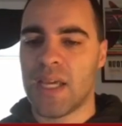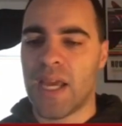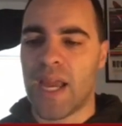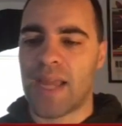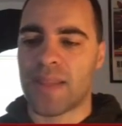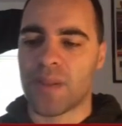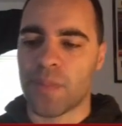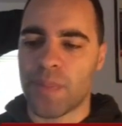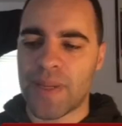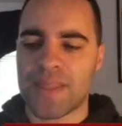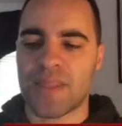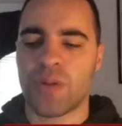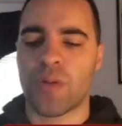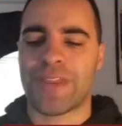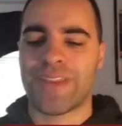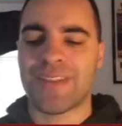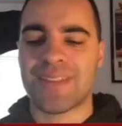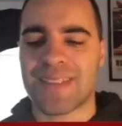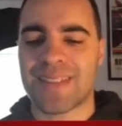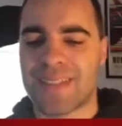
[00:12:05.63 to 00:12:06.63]
And the big thing with
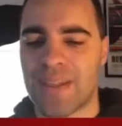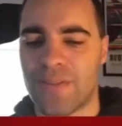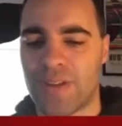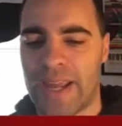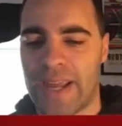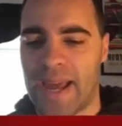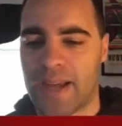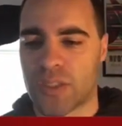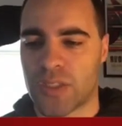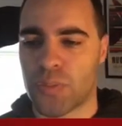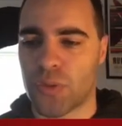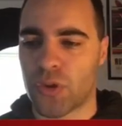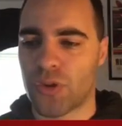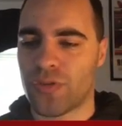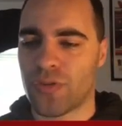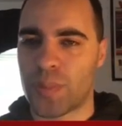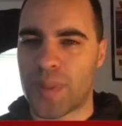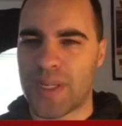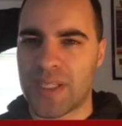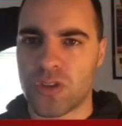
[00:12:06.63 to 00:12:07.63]
this is giving
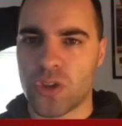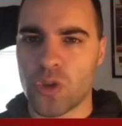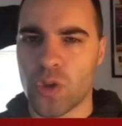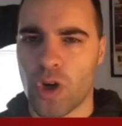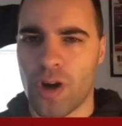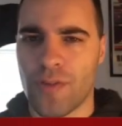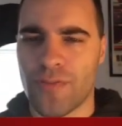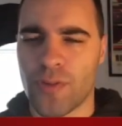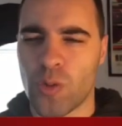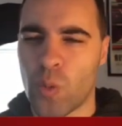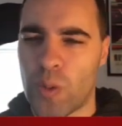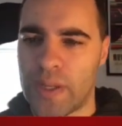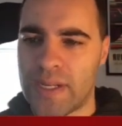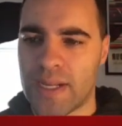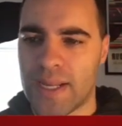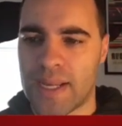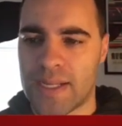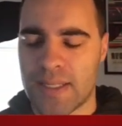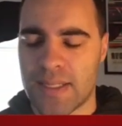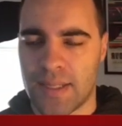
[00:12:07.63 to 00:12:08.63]
hexproof, because you can often win
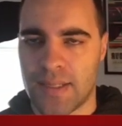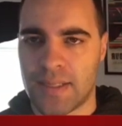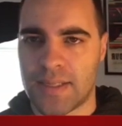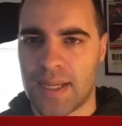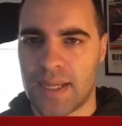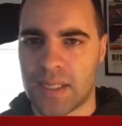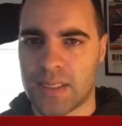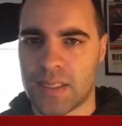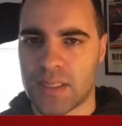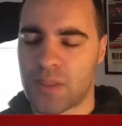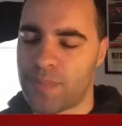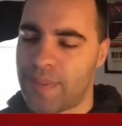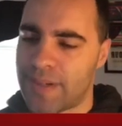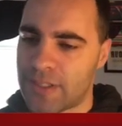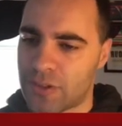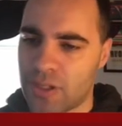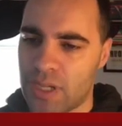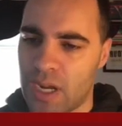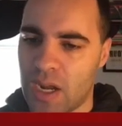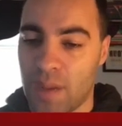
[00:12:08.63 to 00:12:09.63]
against decks,
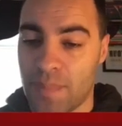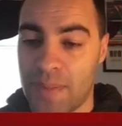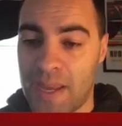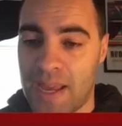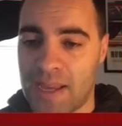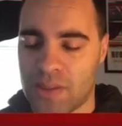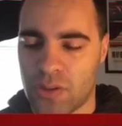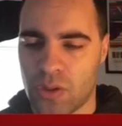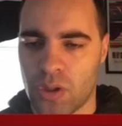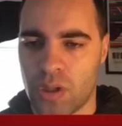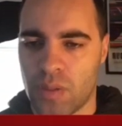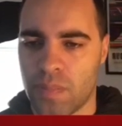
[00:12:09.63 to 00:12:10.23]
especially Omnath,